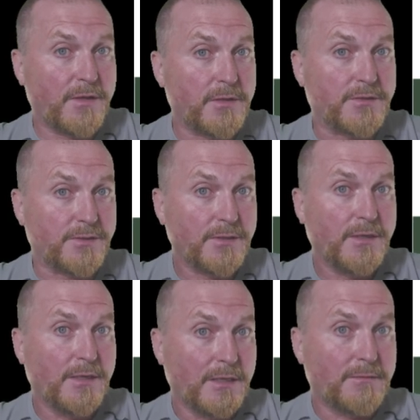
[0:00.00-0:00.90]
years,
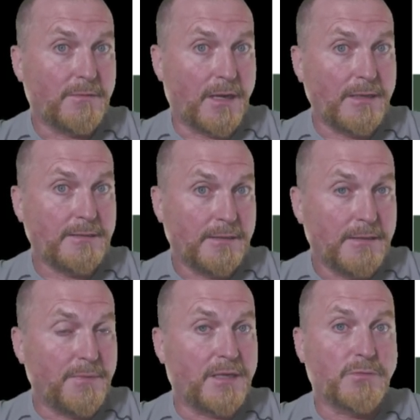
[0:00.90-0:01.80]
right?
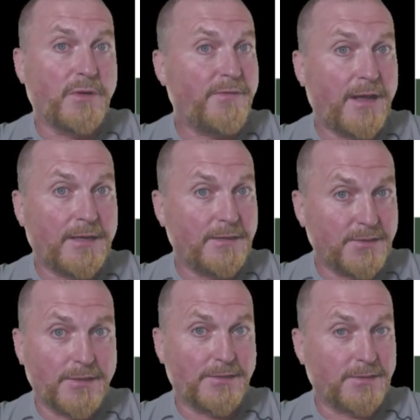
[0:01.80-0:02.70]
Because we've had
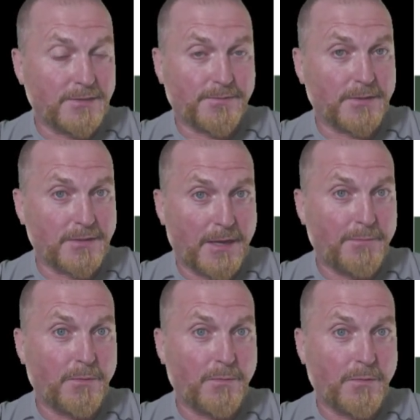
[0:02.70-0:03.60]
incidences, for
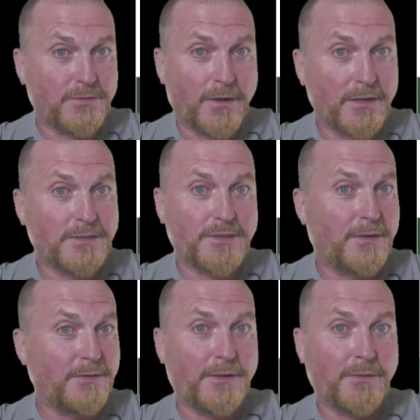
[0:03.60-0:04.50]
example, where drugs,
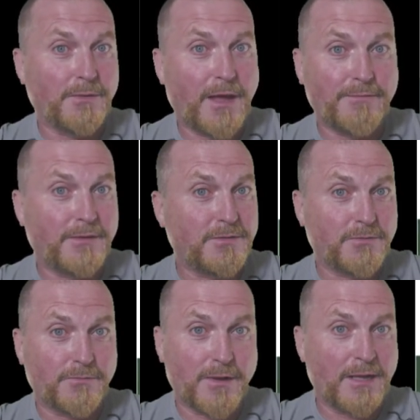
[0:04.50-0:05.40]
have
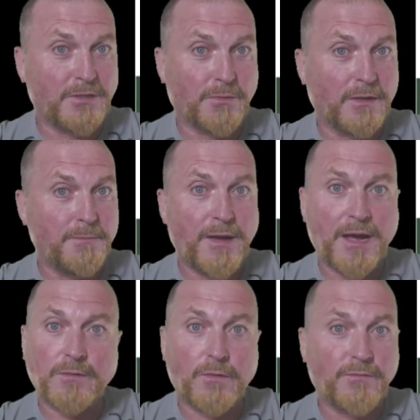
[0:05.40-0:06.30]
a gradual
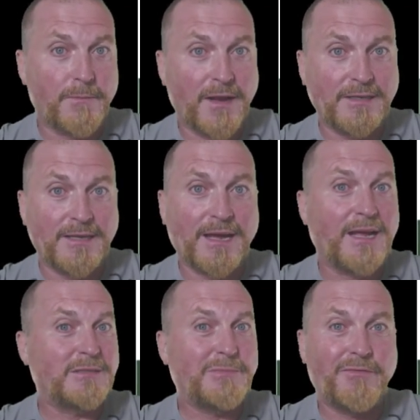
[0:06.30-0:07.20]
impact over many
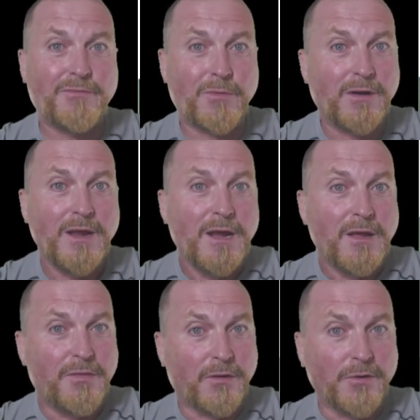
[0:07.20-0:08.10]
decades before
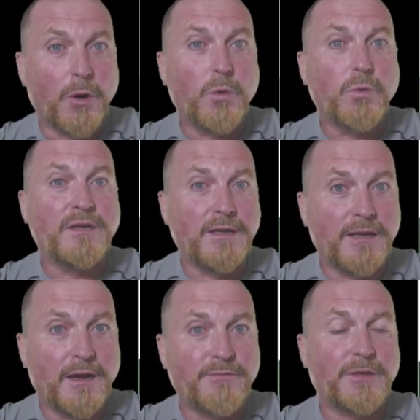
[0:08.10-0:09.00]
they're noted
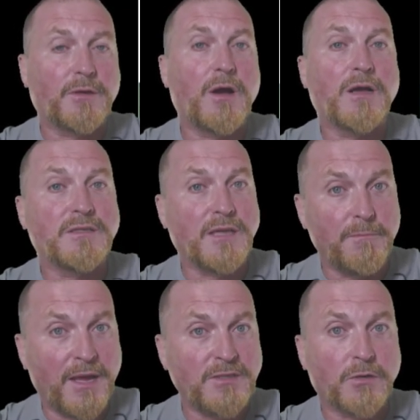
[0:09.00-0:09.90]
enough to cause a
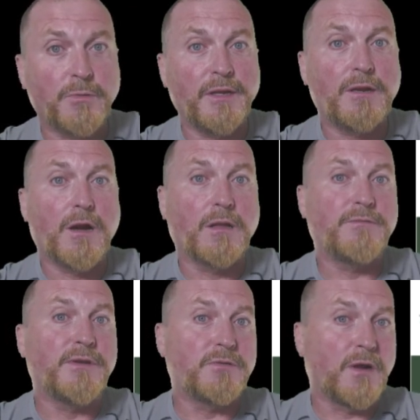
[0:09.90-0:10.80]
major recall
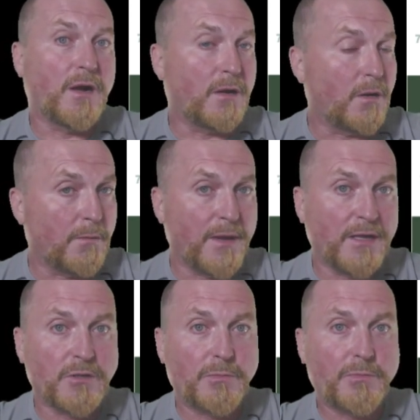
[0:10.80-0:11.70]
of a drug or a
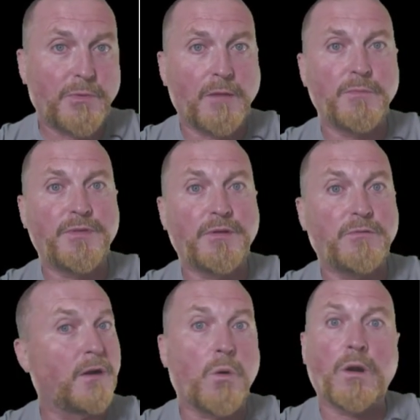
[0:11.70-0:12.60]
major problem with a
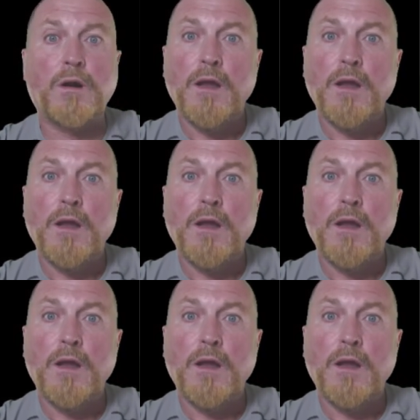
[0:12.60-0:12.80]
drug or